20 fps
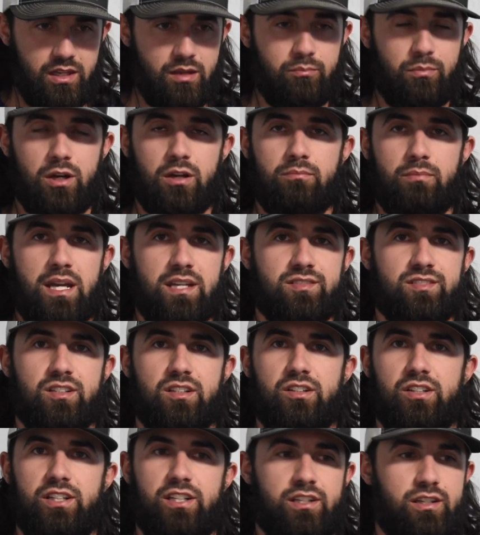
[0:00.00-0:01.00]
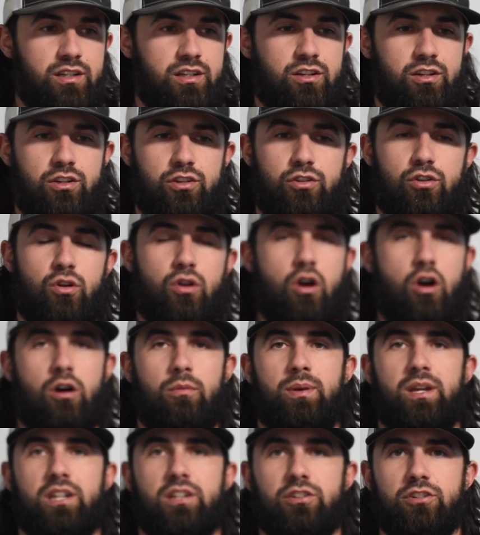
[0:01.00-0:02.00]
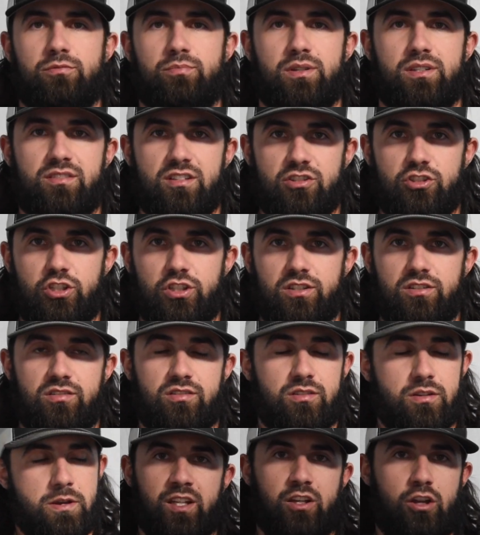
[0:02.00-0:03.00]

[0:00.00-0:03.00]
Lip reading: But basically, you'll all be at your positions.